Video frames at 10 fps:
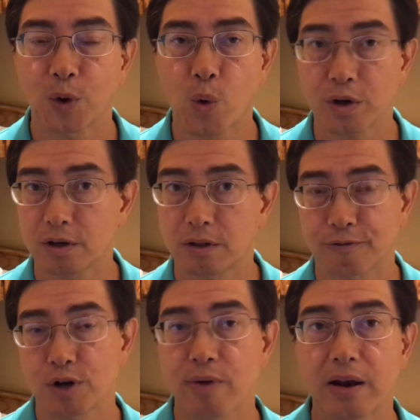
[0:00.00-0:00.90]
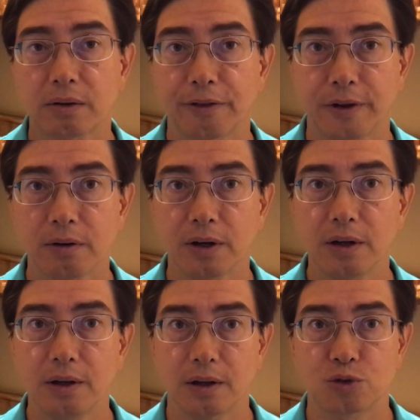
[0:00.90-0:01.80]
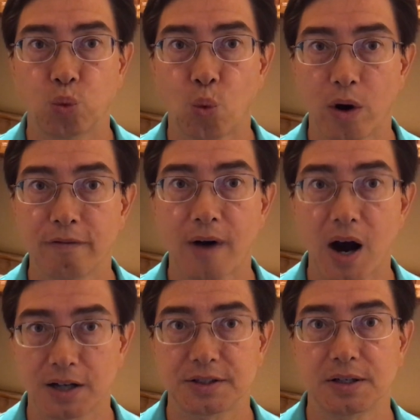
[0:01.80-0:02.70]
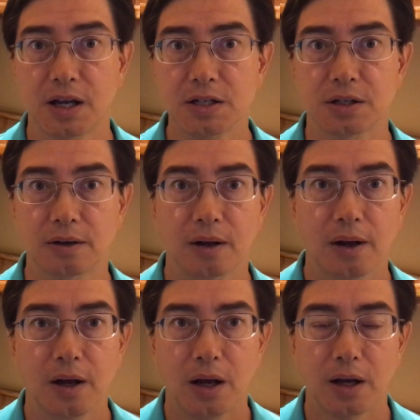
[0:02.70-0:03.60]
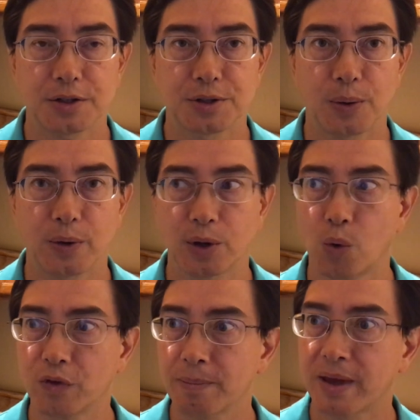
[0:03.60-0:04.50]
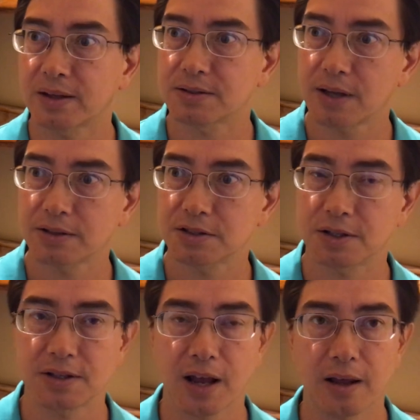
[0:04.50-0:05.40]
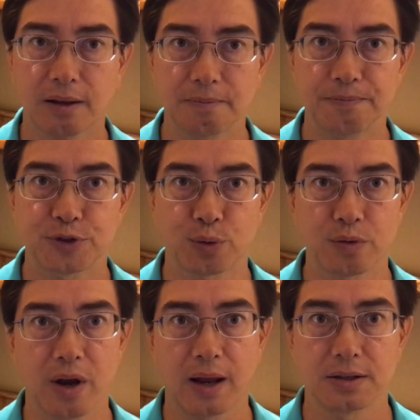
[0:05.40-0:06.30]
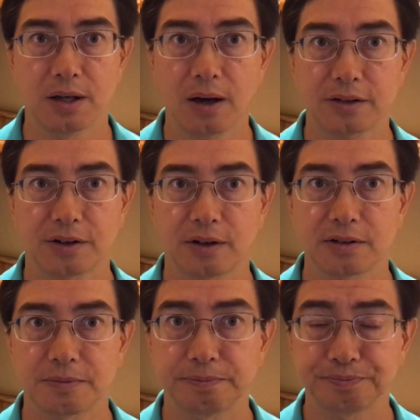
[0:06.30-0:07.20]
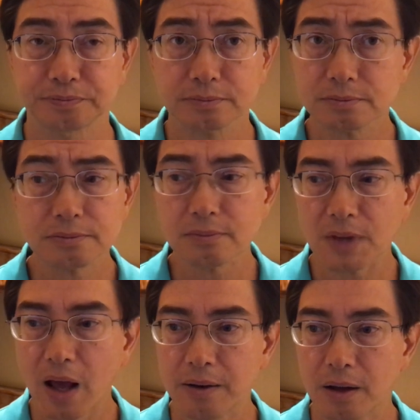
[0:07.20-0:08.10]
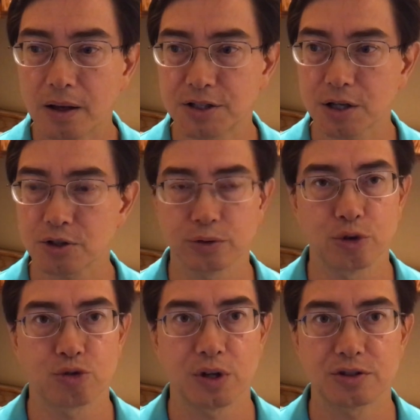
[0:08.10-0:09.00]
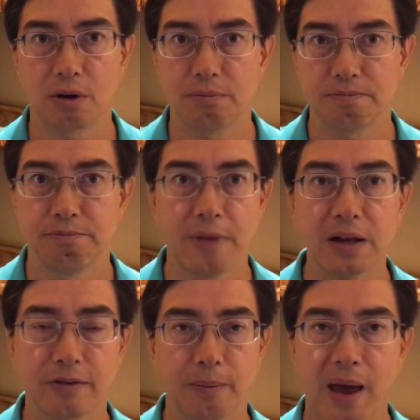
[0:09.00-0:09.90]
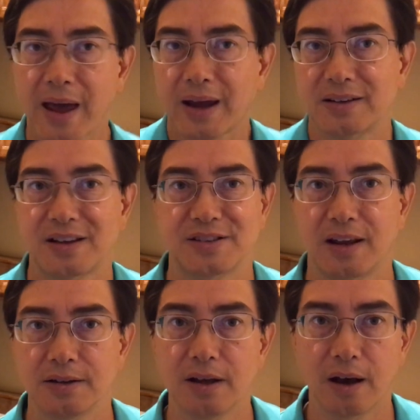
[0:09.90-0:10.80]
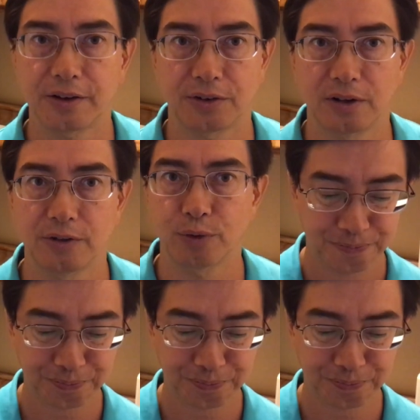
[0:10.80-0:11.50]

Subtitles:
according to the free radical theory, it's one of oxidation. And so it only makes sense to take certain antioxidants. And essential nutrients, many of them act as antioxidants.